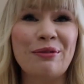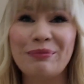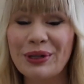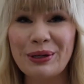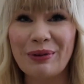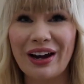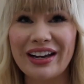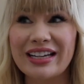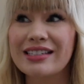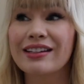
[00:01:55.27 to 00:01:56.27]
beauty
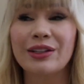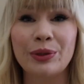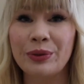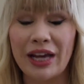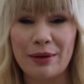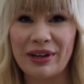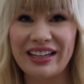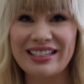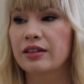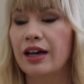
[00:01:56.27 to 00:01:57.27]
products, you name
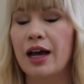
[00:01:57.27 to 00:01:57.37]
it.